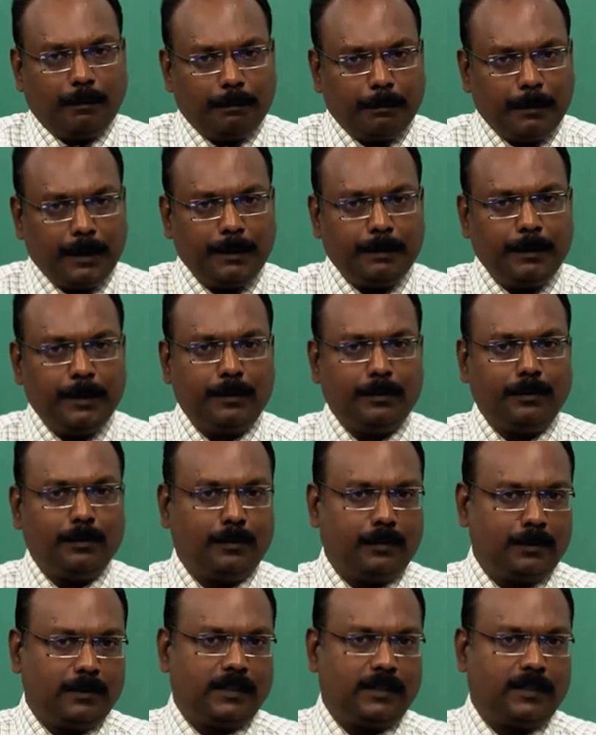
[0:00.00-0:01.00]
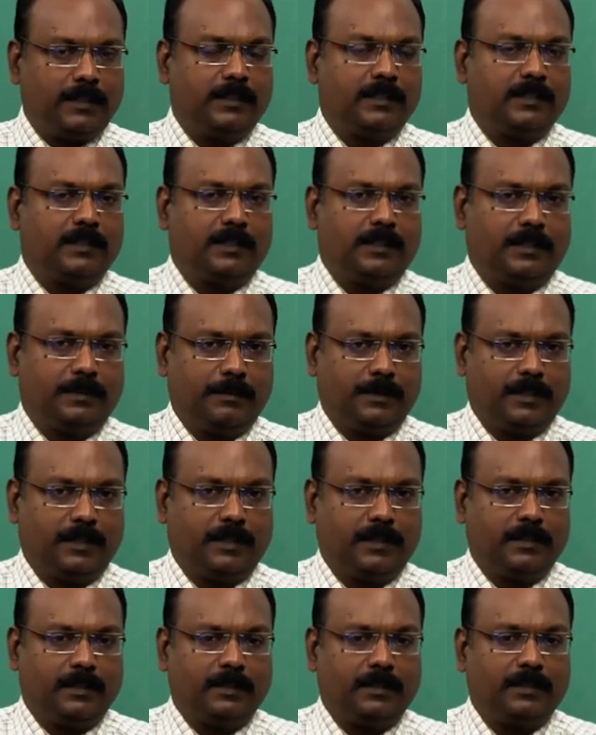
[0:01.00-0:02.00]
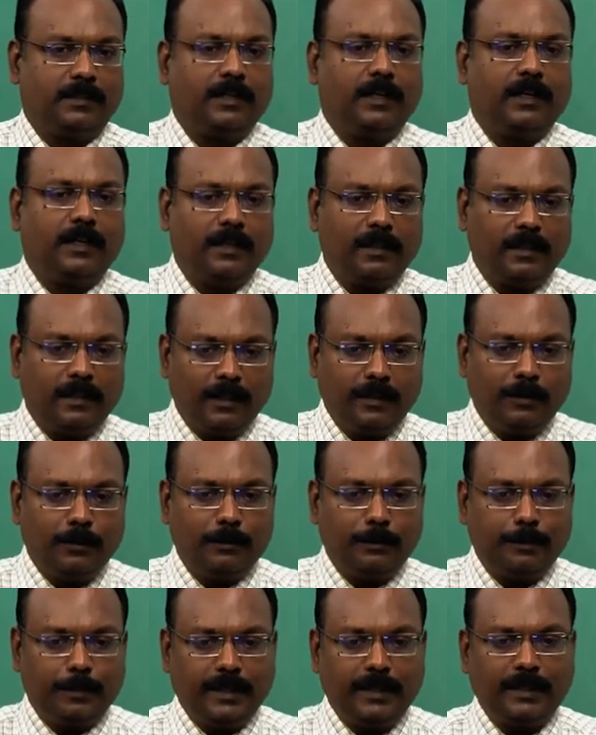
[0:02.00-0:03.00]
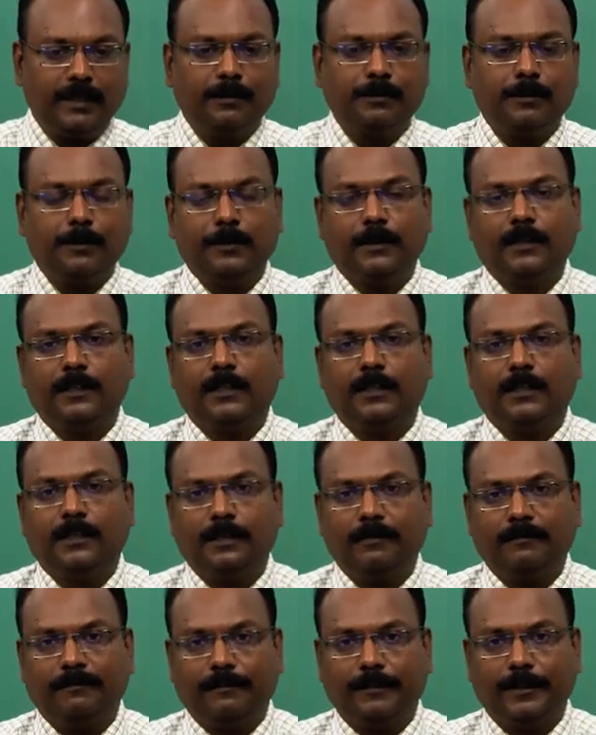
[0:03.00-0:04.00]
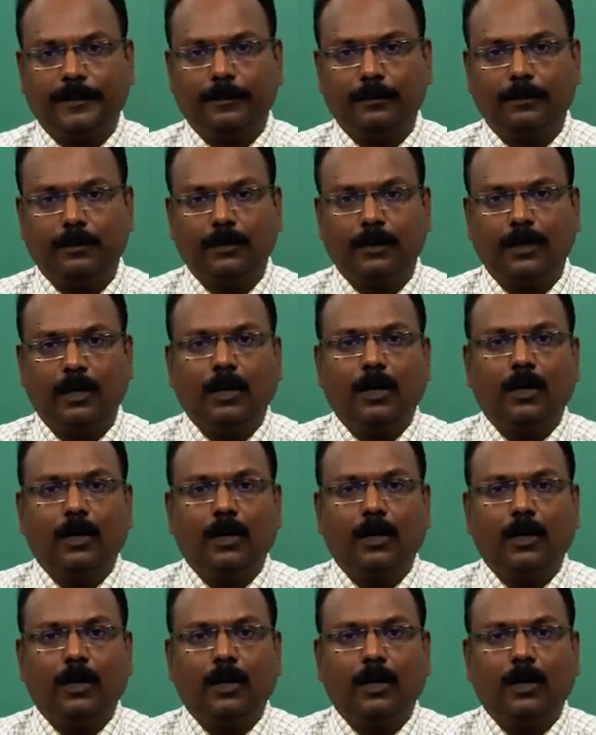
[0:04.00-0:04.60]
maybe due to certain circumstances and then you bring them together and find out